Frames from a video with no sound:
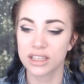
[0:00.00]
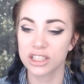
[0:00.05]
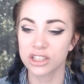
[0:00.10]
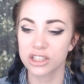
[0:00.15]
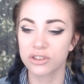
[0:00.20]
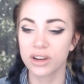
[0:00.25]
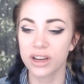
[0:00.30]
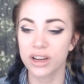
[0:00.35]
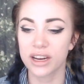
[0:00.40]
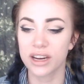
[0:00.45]
a
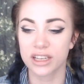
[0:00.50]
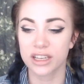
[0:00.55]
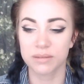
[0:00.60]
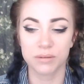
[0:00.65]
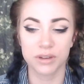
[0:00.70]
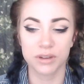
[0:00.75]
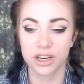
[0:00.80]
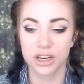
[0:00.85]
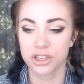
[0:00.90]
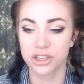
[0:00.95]
great
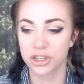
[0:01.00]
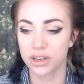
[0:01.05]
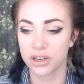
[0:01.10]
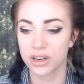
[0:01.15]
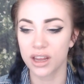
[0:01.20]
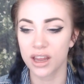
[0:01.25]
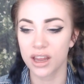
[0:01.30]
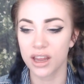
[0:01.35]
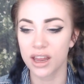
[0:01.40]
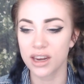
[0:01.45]
explanation.
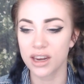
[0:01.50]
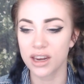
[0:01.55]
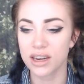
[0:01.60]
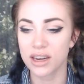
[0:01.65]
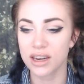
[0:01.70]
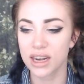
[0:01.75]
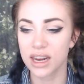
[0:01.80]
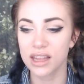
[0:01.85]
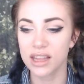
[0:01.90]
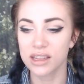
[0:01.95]
It
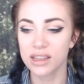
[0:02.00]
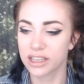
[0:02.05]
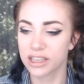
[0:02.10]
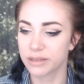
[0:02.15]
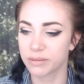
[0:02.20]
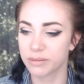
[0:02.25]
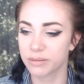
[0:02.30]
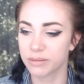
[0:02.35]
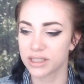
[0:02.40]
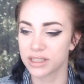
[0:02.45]
neatly
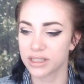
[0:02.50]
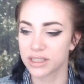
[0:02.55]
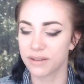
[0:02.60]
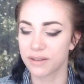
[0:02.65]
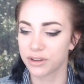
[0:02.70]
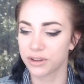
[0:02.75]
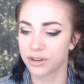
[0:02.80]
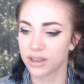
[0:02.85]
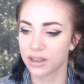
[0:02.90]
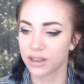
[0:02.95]
explains
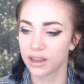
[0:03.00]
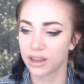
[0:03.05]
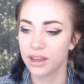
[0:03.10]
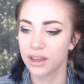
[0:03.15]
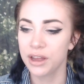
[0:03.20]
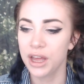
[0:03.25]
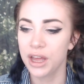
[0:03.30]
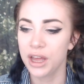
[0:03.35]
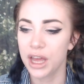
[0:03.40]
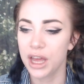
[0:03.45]
everything.
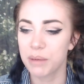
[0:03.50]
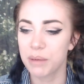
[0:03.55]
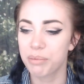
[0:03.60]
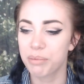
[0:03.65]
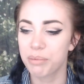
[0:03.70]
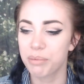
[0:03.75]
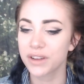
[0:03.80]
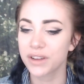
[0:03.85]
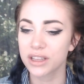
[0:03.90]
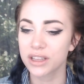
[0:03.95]
It
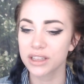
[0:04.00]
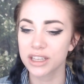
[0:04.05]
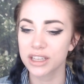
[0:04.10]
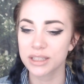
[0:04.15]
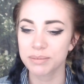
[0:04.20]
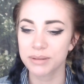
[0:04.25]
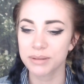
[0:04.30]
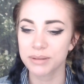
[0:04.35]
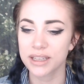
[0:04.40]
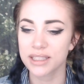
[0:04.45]
perfectly
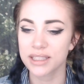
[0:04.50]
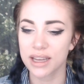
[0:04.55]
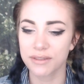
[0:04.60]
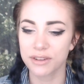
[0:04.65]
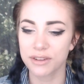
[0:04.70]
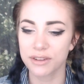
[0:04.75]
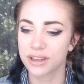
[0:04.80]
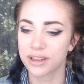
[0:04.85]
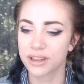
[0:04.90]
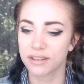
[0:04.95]
explains
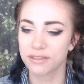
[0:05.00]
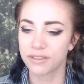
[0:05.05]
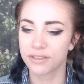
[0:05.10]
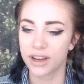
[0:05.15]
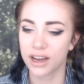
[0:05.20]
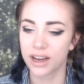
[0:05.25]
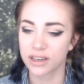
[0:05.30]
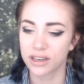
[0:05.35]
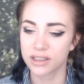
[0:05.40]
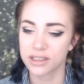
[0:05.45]
everything, in
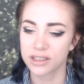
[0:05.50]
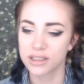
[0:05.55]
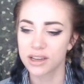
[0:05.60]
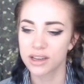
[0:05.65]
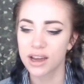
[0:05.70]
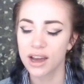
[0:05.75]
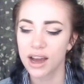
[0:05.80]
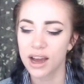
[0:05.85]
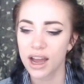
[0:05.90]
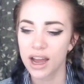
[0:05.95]
fact.
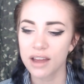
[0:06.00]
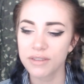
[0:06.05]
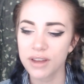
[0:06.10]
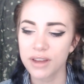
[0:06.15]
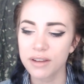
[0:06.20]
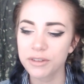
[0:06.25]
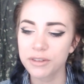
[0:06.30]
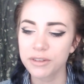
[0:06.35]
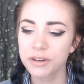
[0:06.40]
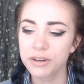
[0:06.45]
I have
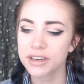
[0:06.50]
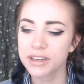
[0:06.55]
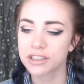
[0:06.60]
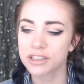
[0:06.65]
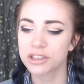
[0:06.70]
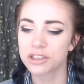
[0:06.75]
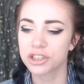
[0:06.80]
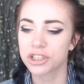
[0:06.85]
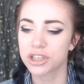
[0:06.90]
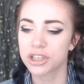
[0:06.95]
every reason
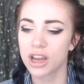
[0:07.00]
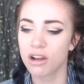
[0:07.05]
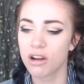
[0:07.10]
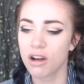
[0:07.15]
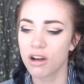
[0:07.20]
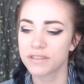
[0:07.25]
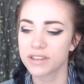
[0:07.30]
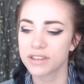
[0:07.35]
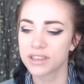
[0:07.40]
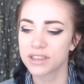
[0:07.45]
to shake
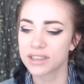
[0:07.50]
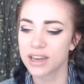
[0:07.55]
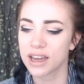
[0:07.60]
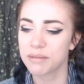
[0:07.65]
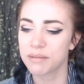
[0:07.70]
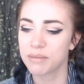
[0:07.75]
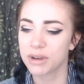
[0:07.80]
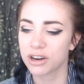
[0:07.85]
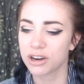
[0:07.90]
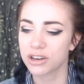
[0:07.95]
off this
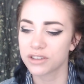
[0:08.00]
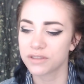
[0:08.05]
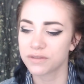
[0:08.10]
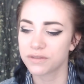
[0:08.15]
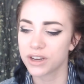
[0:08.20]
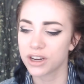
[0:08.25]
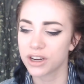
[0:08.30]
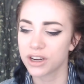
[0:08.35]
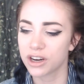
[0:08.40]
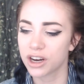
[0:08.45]
nightmarish
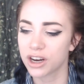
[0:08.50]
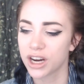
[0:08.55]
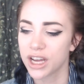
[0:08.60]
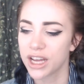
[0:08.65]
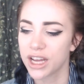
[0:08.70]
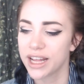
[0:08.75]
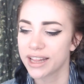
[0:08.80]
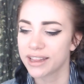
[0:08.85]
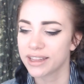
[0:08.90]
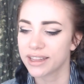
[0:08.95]
fear
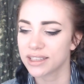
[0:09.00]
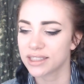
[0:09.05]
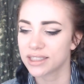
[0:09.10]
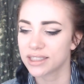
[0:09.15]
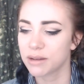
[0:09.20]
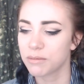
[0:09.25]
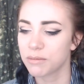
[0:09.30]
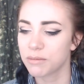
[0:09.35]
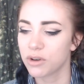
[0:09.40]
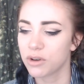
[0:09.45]
that
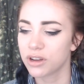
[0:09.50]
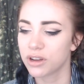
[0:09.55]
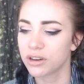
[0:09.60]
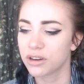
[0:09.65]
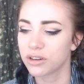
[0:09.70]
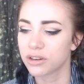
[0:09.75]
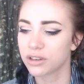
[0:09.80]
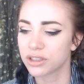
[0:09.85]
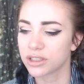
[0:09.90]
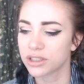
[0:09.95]
someone
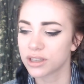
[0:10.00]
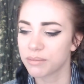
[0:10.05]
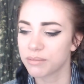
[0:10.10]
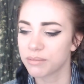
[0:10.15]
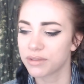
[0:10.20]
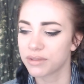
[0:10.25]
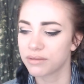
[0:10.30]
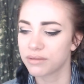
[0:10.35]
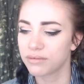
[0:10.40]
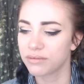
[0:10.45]
or some
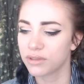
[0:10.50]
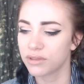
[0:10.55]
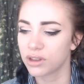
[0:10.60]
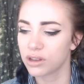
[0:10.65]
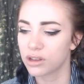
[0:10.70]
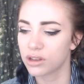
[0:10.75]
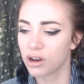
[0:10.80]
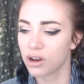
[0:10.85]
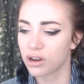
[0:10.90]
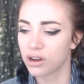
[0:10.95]

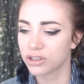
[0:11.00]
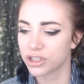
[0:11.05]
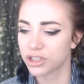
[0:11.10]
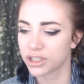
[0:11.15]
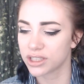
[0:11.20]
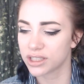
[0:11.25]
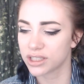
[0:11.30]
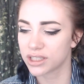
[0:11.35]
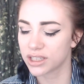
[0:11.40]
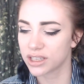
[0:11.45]

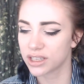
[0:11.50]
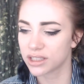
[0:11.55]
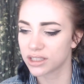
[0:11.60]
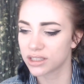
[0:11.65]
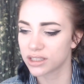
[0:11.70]
consciousness